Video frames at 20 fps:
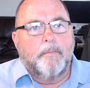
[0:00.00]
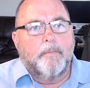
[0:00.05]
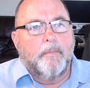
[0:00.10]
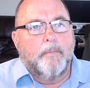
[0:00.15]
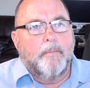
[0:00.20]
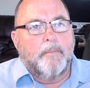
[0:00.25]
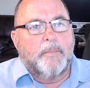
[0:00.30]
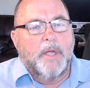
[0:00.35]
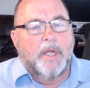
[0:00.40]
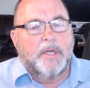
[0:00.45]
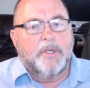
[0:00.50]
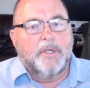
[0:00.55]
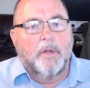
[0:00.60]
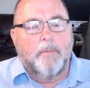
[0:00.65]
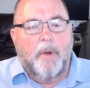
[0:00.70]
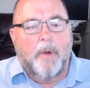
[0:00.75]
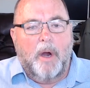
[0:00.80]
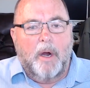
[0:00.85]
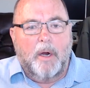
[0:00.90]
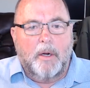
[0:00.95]

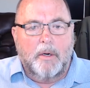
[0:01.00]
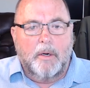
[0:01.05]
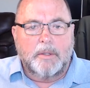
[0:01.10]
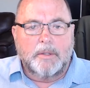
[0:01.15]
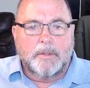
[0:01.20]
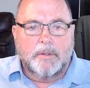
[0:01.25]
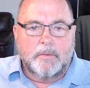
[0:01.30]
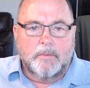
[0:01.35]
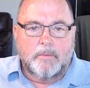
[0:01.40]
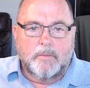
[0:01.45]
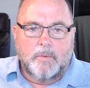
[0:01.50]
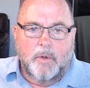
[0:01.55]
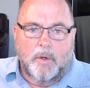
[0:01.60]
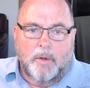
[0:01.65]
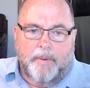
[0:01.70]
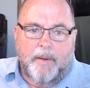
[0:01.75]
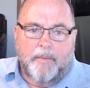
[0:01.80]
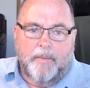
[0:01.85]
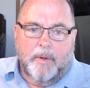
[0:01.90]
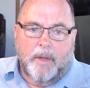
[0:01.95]
Digital marketers were
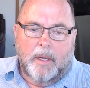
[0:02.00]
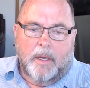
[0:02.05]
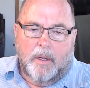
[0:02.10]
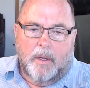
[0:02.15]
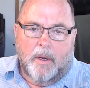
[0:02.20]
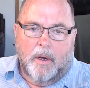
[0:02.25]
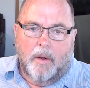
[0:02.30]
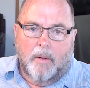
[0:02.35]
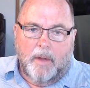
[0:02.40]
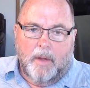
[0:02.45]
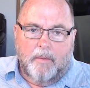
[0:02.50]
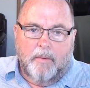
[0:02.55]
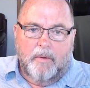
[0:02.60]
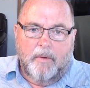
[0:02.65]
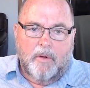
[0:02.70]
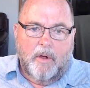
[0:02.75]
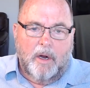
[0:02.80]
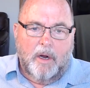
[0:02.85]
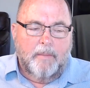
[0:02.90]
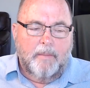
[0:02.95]
the people that, like we
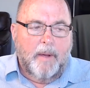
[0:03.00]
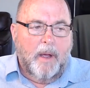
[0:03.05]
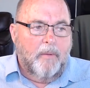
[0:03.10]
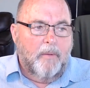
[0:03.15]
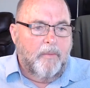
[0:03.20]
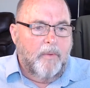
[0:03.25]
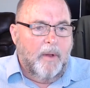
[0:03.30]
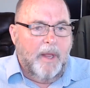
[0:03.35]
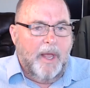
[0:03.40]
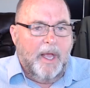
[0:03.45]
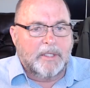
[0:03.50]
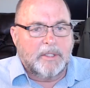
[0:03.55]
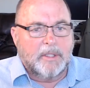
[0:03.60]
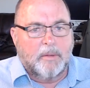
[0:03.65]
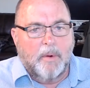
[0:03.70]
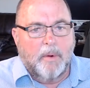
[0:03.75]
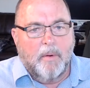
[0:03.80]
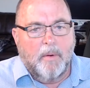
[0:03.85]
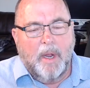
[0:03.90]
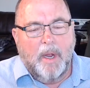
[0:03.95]
talked about the last
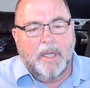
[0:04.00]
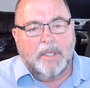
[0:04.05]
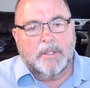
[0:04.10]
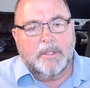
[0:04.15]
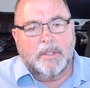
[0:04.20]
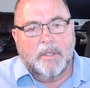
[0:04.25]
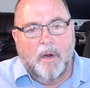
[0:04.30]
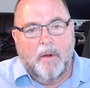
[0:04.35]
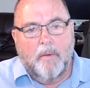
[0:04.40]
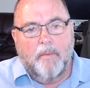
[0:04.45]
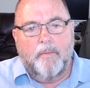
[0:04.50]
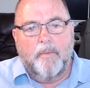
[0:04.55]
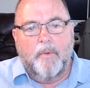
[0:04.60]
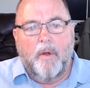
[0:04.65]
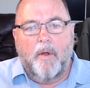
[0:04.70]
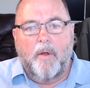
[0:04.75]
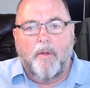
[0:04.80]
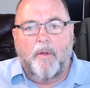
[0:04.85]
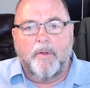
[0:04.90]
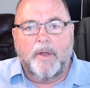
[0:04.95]
3 weeks,
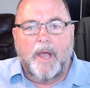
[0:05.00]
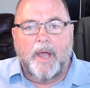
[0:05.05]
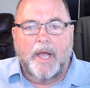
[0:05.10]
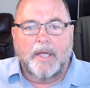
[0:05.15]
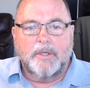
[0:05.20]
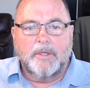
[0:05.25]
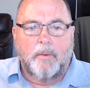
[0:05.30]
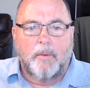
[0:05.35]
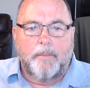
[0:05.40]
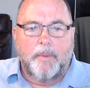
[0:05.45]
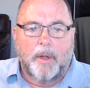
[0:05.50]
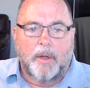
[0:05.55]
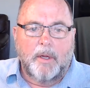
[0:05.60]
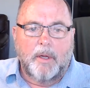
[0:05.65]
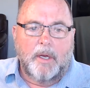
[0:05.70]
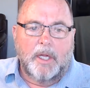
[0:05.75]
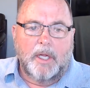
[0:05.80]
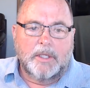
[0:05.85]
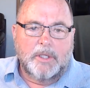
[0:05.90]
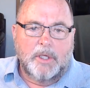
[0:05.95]
all the guys who are
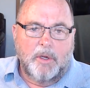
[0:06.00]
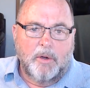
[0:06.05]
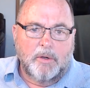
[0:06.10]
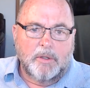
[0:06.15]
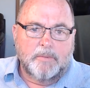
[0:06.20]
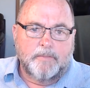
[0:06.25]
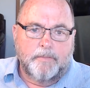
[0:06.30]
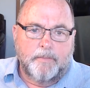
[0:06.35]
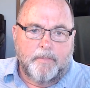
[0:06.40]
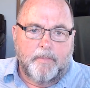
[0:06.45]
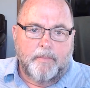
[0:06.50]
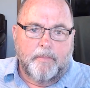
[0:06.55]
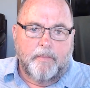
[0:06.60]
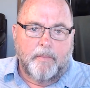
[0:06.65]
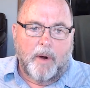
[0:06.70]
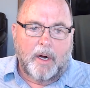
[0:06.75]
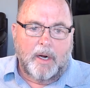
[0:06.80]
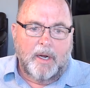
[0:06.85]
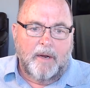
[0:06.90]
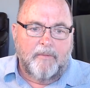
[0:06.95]
building these huge
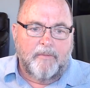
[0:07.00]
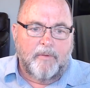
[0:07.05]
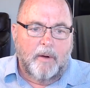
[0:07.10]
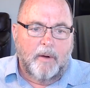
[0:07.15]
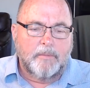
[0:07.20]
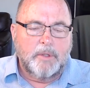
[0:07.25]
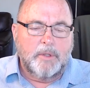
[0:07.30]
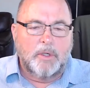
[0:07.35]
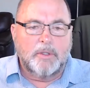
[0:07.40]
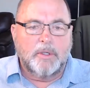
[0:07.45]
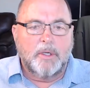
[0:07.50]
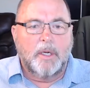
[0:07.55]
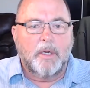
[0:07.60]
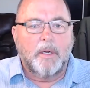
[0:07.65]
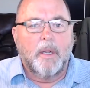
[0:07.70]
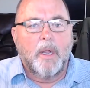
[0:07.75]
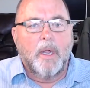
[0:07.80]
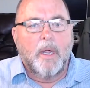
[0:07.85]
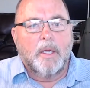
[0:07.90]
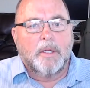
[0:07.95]
marketing firms using
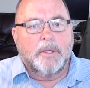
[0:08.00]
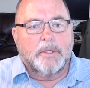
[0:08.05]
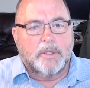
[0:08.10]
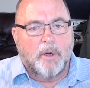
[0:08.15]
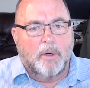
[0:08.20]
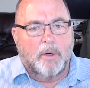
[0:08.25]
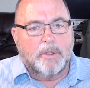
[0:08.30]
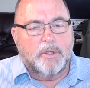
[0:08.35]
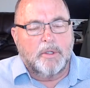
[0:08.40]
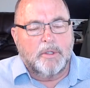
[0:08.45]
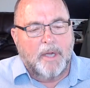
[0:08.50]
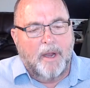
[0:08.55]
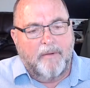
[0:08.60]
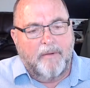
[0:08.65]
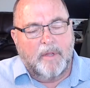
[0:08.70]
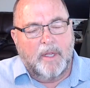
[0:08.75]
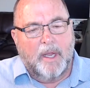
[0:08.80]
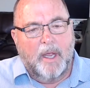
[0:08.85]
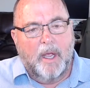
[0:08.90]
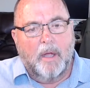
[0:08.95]
search, using
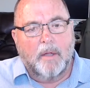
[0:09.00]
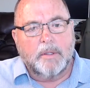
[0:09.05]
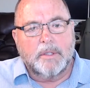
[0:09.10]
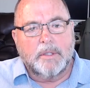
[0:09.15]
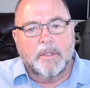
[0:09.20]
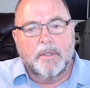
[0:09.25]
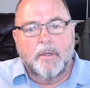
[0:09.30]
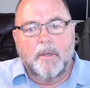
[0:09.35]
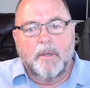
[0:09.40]
everything else.